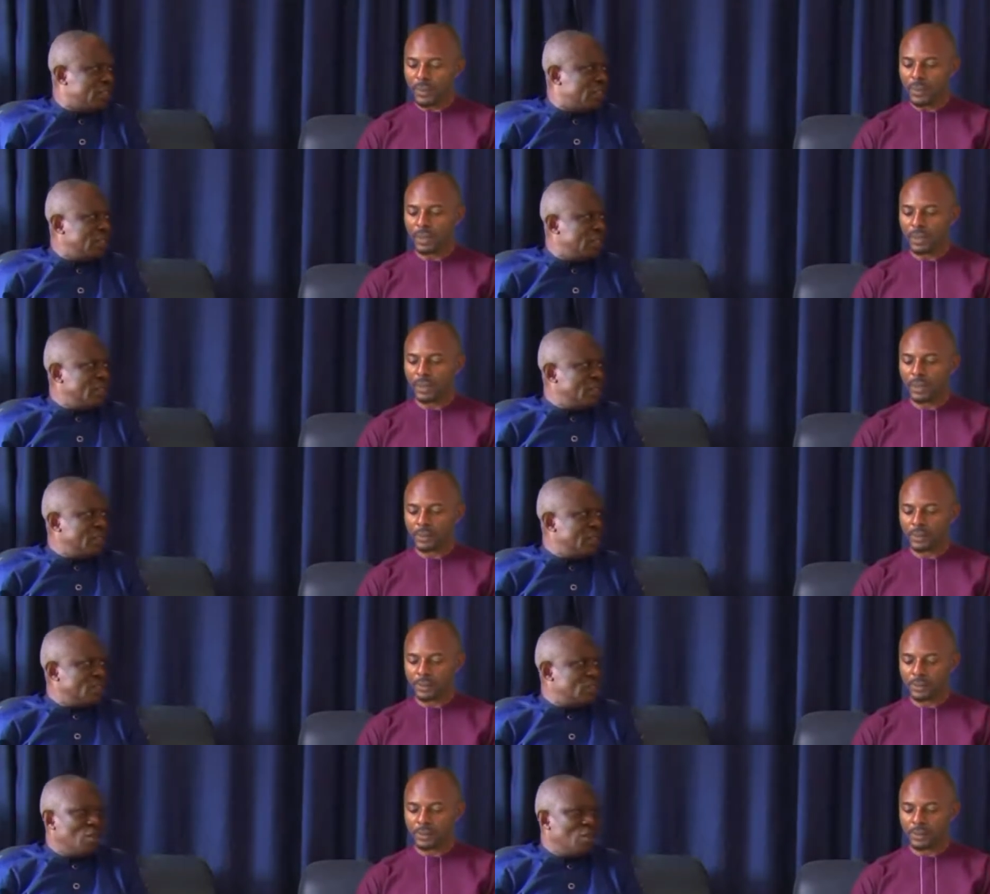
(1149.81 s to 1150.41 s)

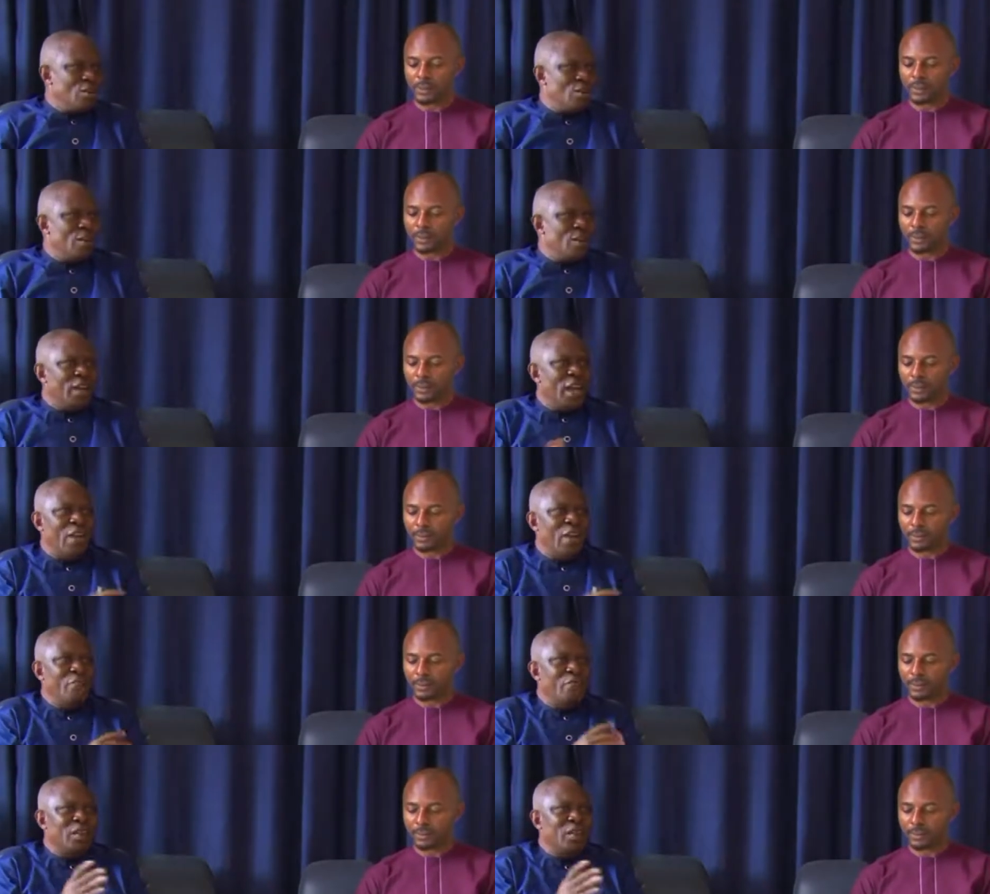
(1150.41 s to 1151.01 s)
Speaker 1: Yeah. So
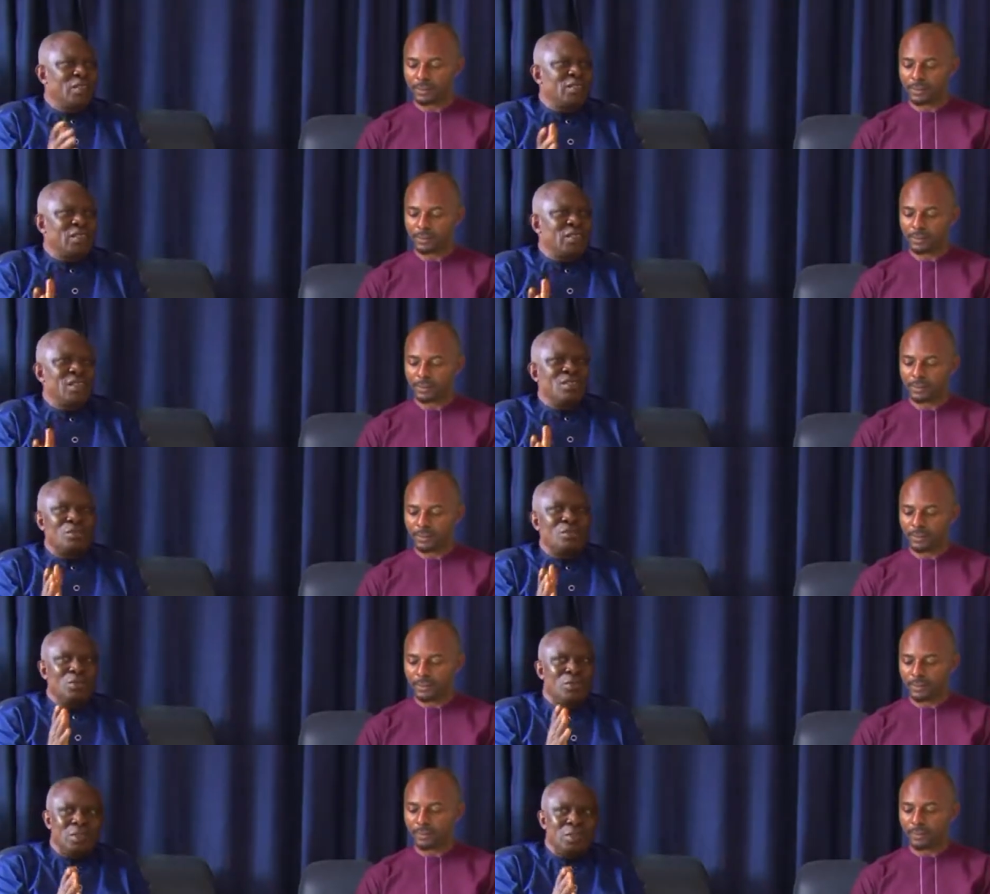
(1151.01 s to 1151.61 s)
every
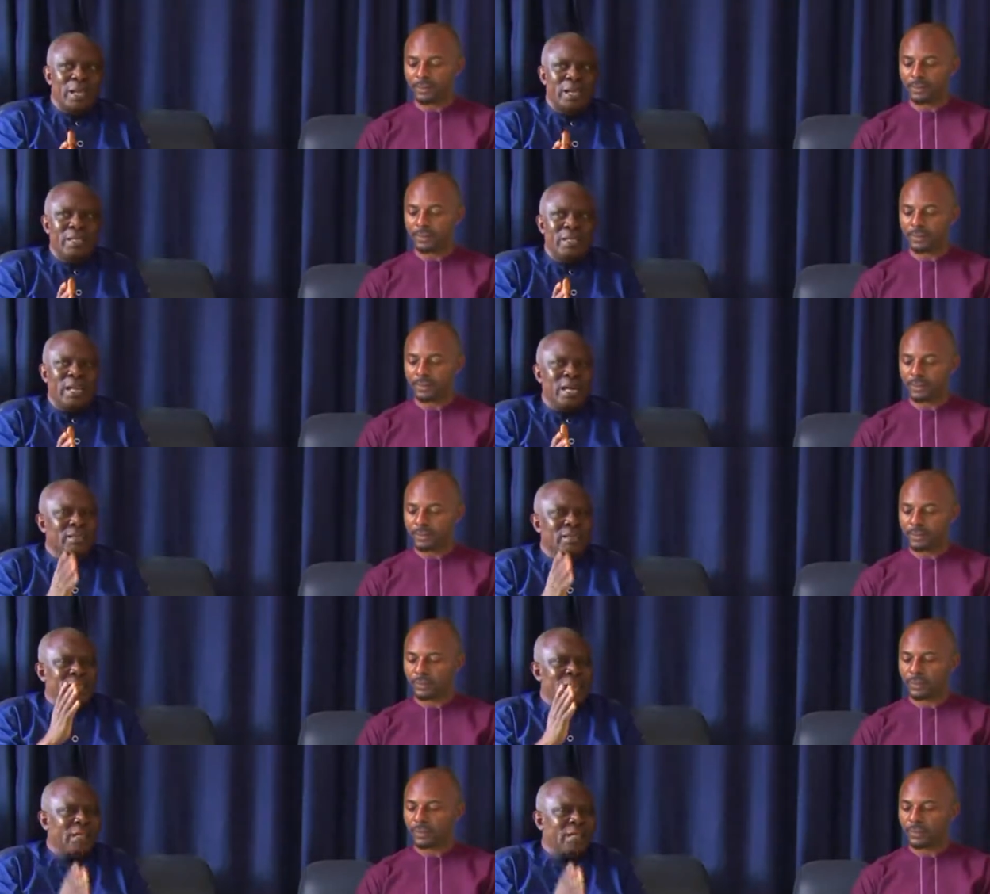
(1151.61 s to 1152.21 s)
single thing
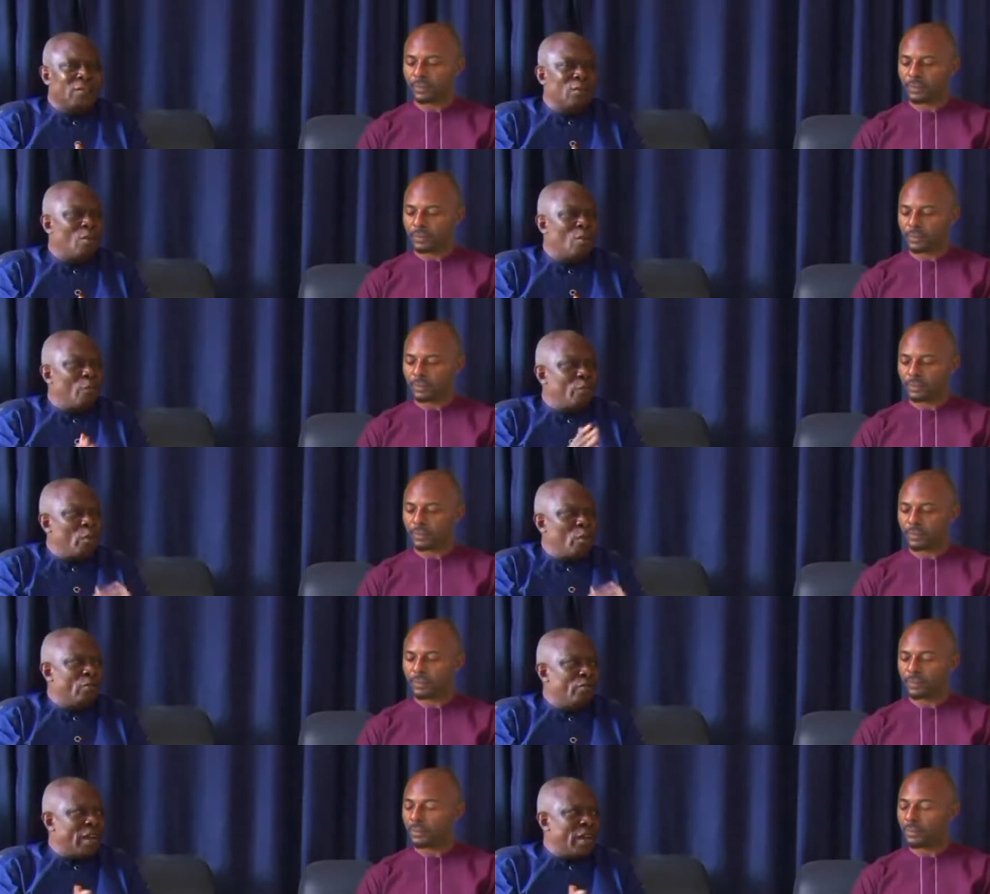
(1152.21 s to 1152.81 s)
that that law
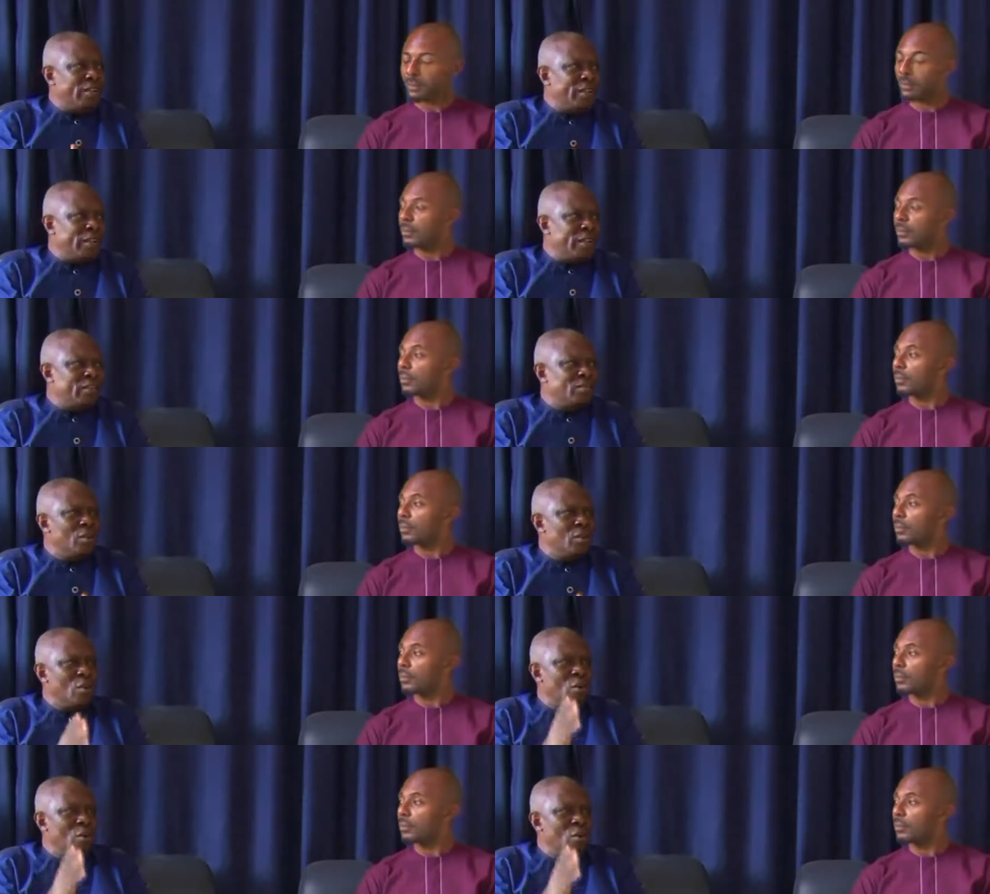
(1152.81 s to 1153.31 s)
provided